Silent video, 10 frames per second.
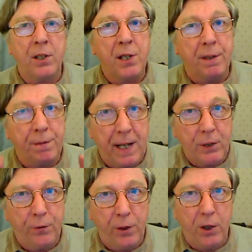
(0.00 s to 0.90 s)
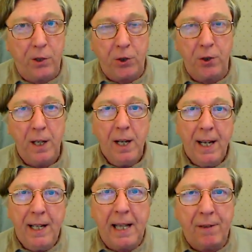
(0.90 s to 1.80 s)
does the flash version,
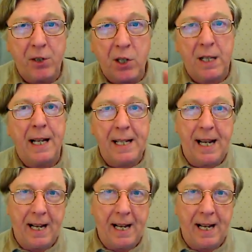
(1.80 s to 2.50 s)
it'll have a slightly